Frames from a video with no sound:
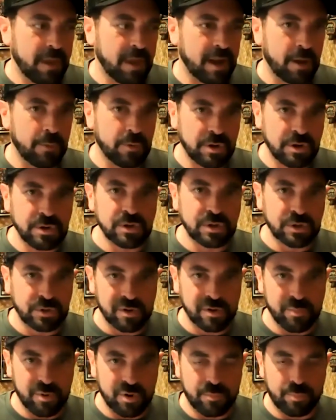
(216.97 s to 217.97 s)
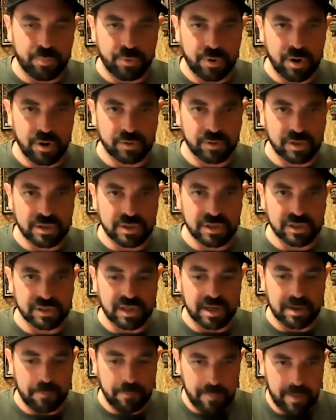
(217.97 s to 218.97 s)
And I would use Storyboard Pro to just
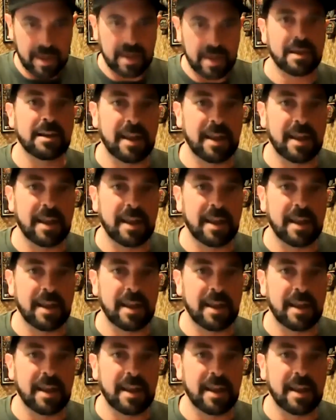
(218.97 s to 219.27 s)
make an